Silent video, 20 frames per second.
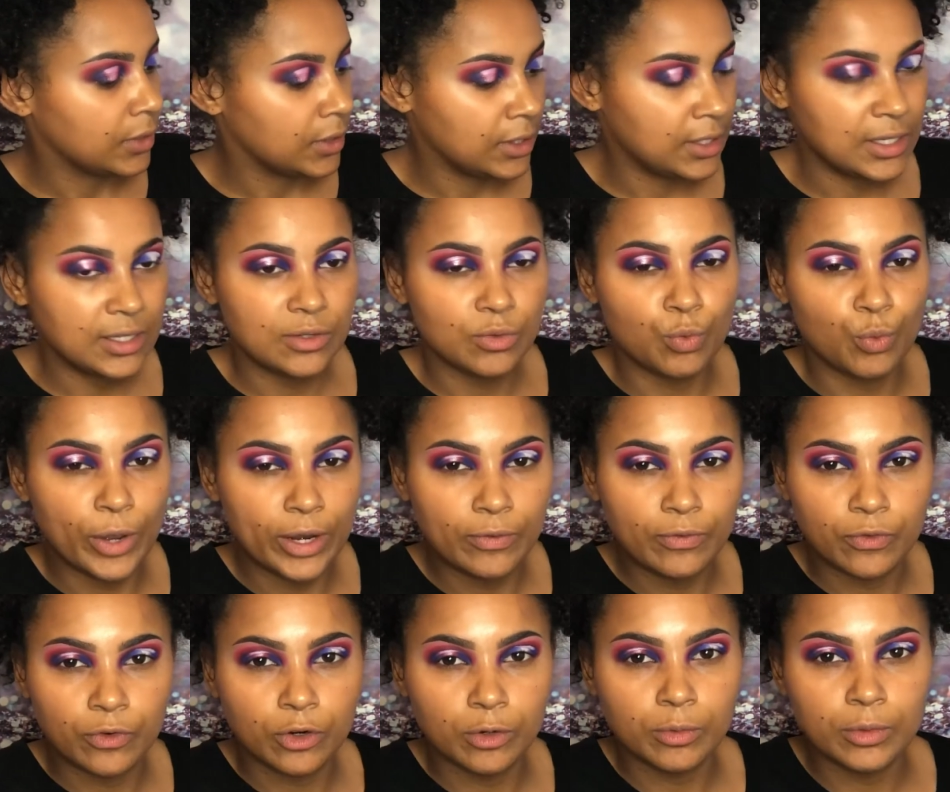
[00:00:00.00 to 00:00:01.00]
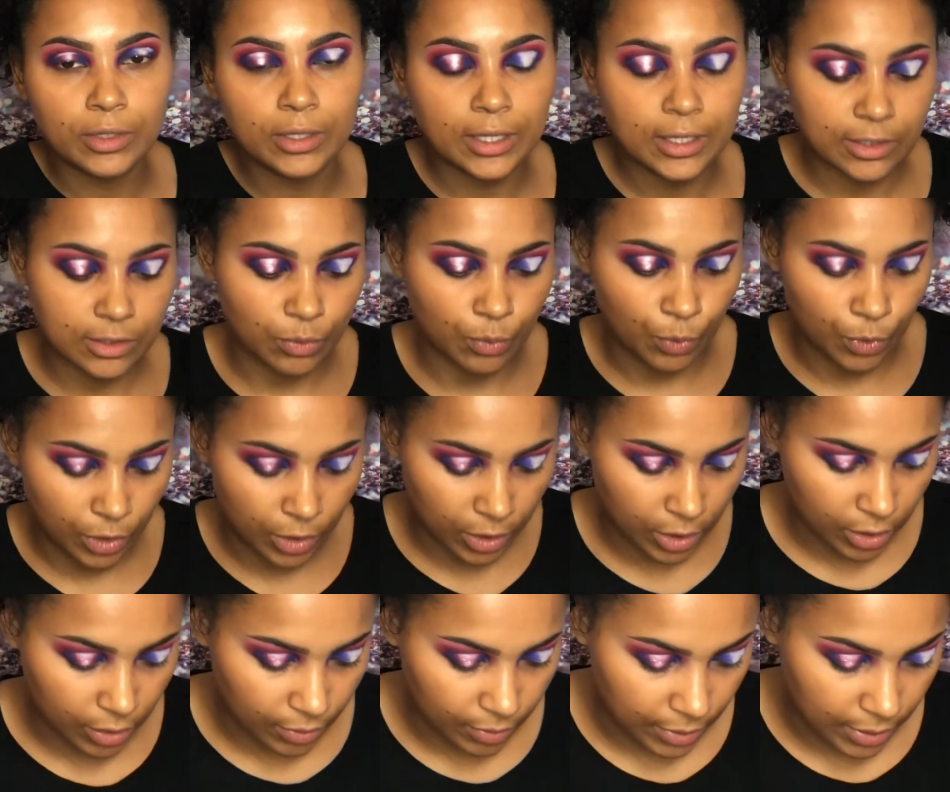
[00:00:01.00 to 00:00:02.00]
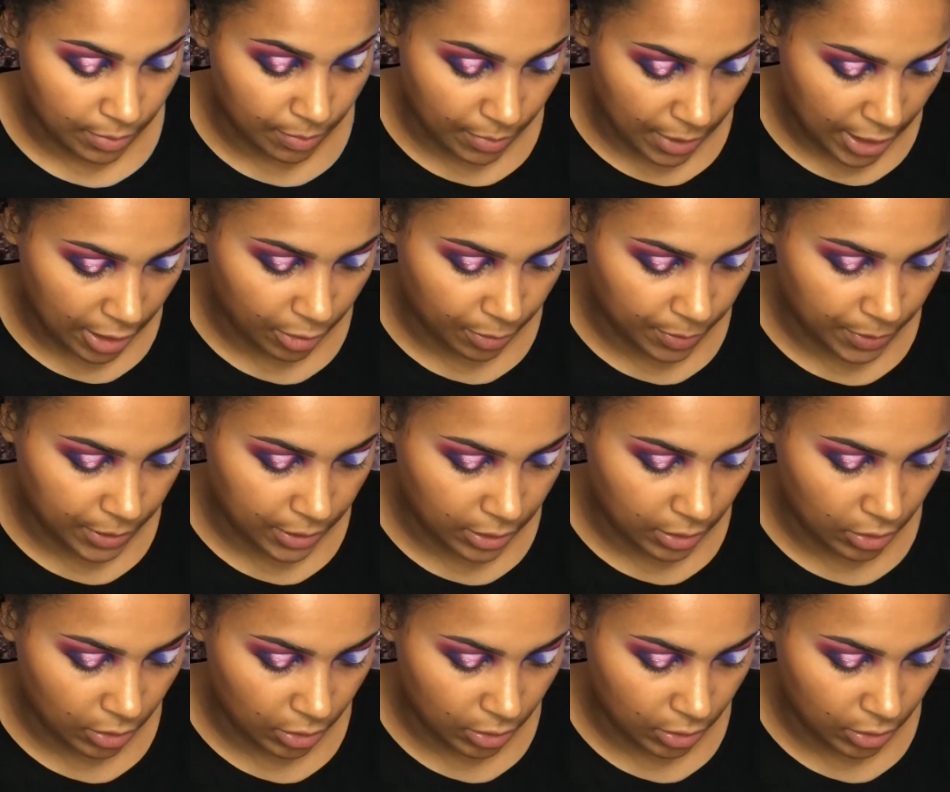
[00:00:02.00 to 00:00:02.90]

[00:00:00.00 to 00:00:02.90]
these wet formulas work, in my opinion,